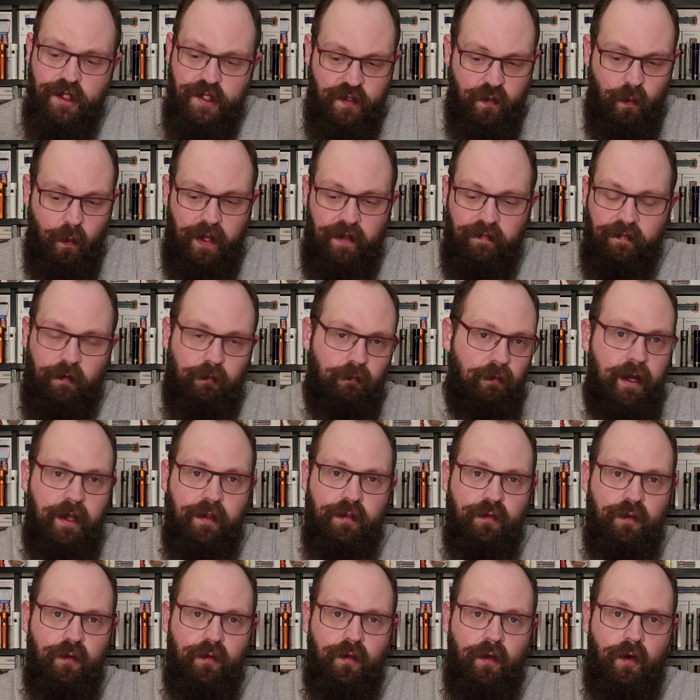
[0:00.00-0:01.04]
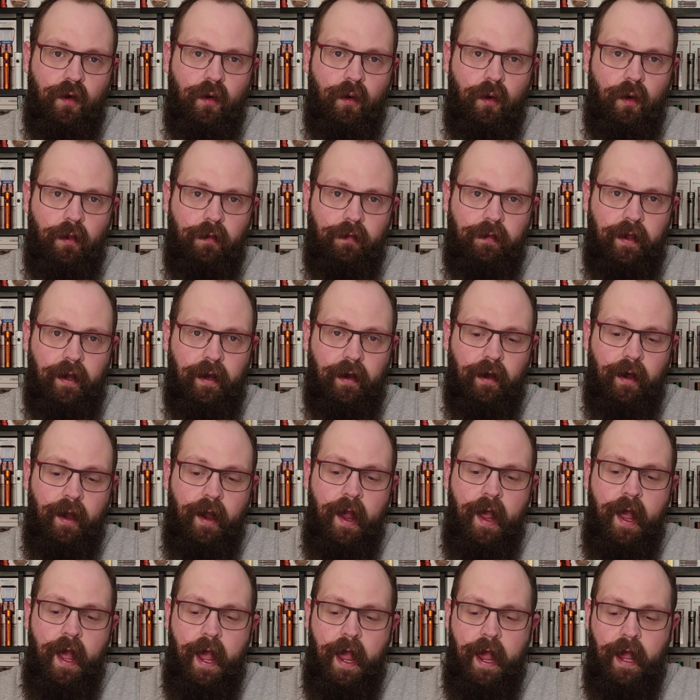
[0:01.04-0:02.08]
just weave it right through the hole there,
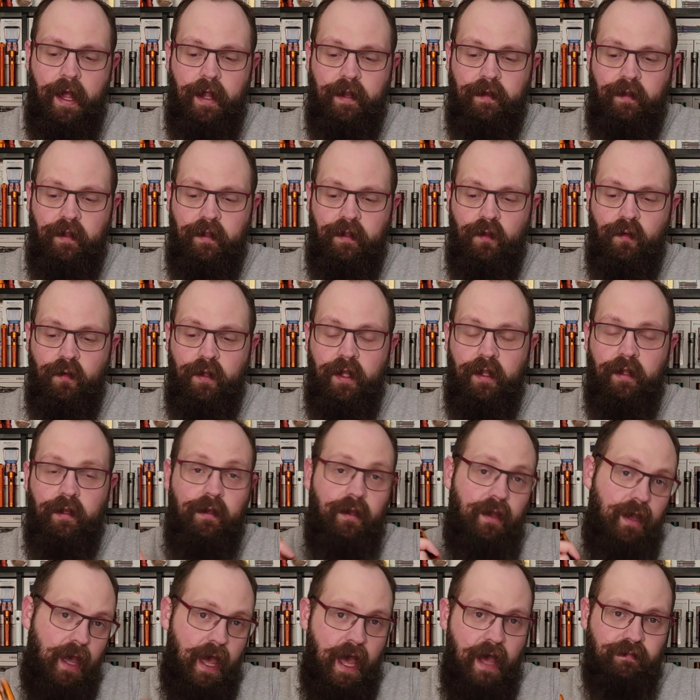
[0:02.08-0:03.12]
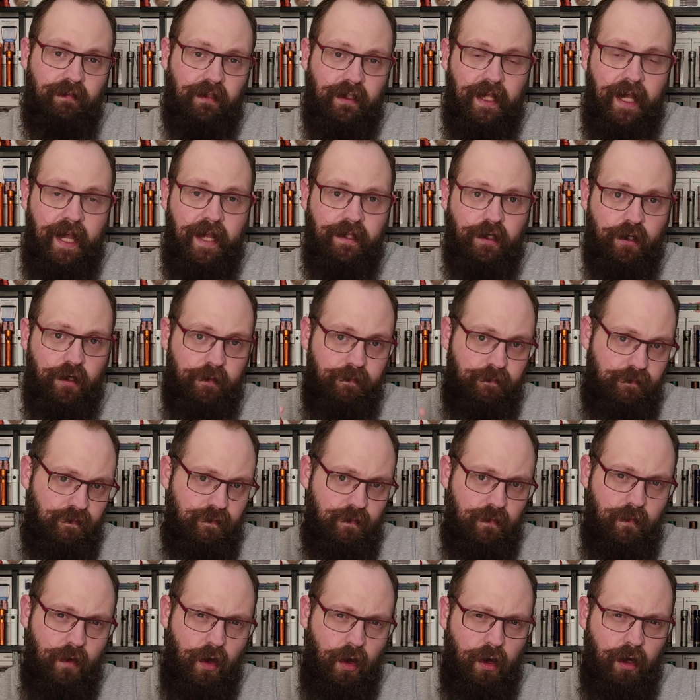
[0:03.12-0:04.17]
and you can have a lanyard
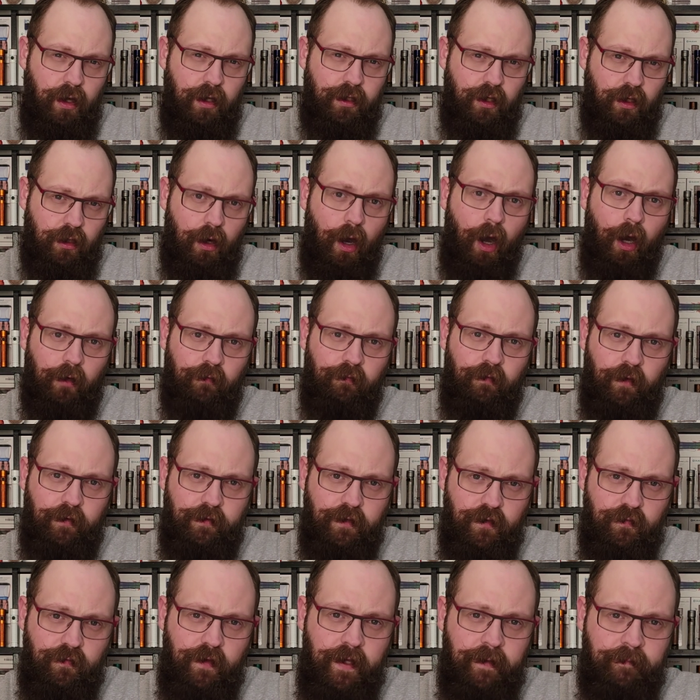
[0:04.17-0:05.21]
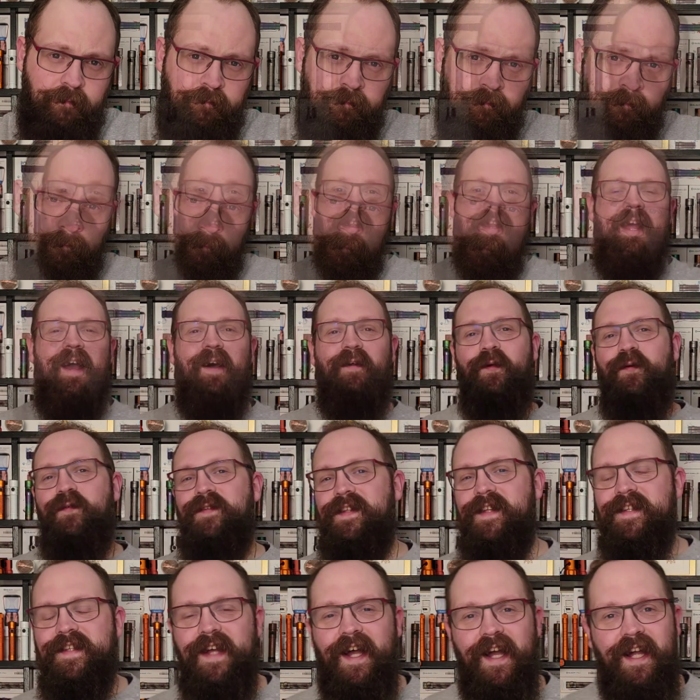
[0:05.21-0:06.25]
on your Arkfeld UV. Now, those
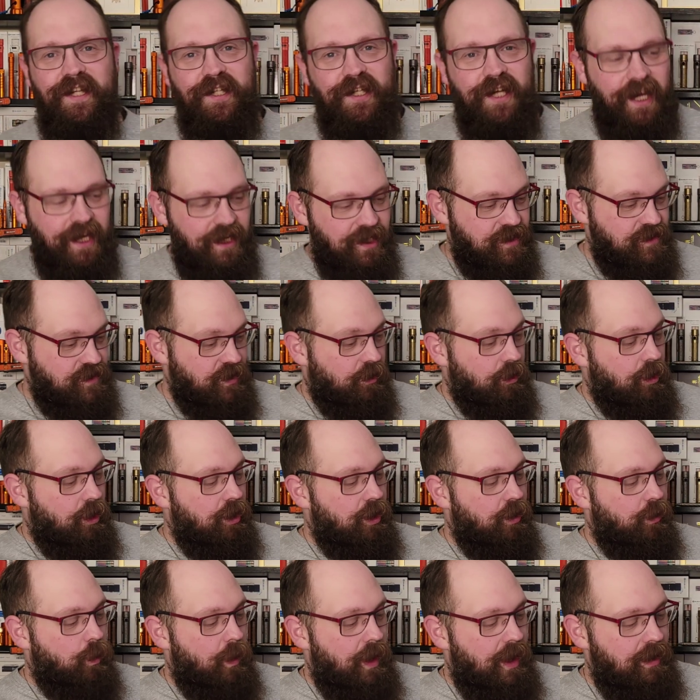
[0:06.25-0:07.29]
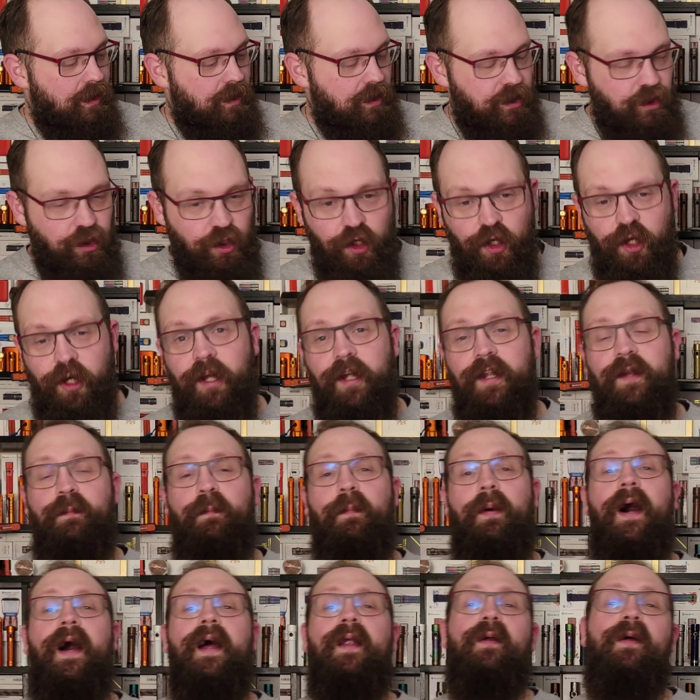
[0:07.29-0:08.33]
design changes are all well and good,
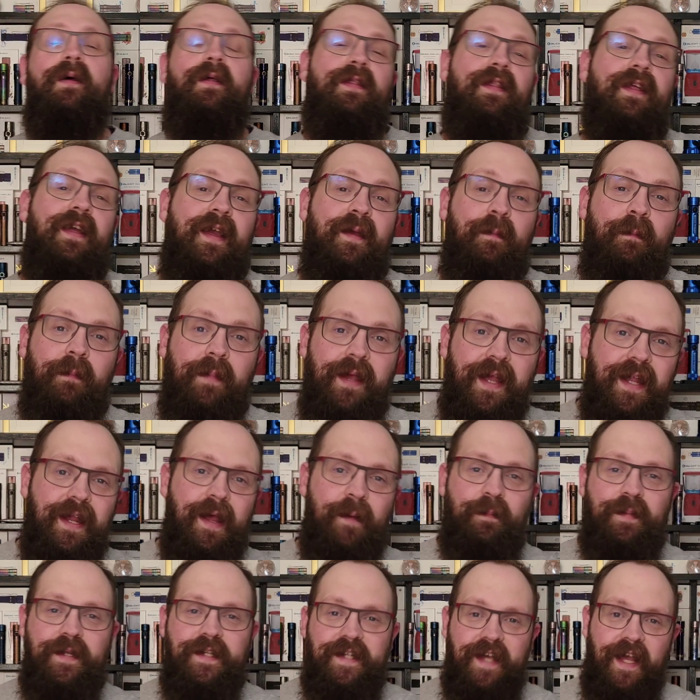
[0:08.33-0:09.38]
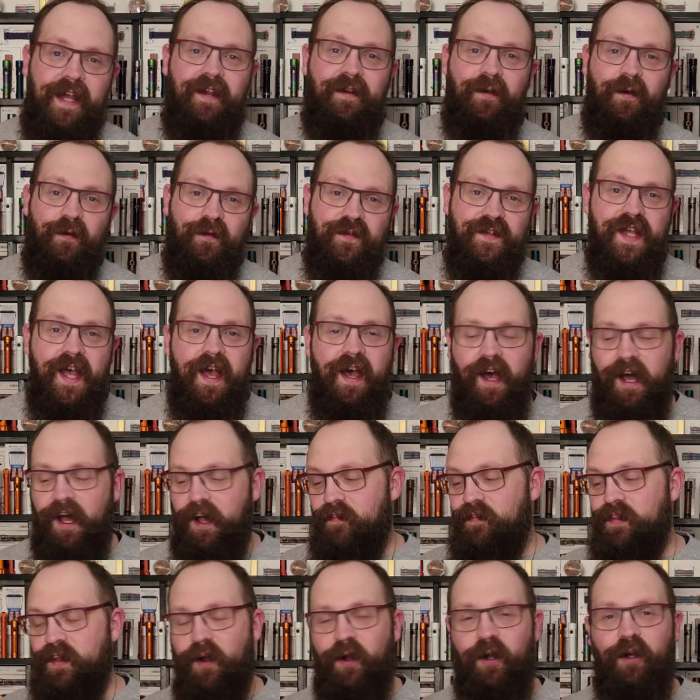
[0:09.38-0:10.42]
but the meat and potatoes
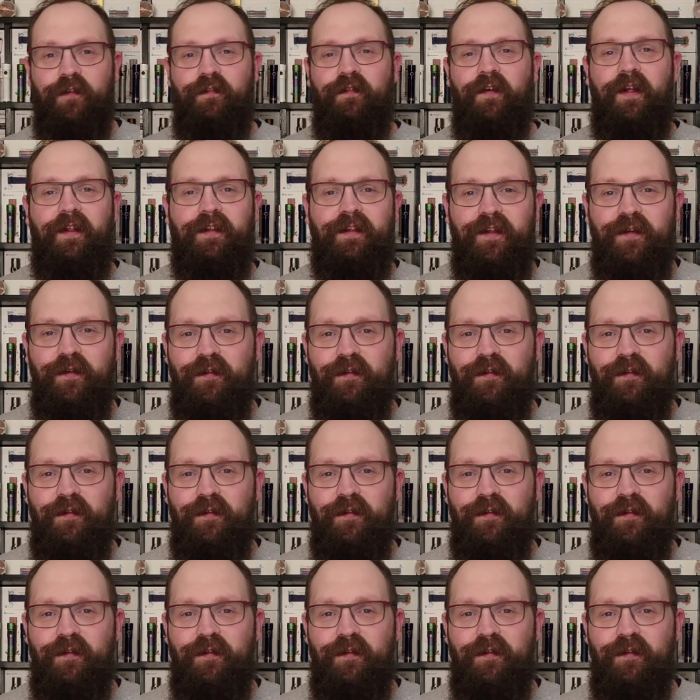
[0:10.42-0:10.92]
of the Arkfeld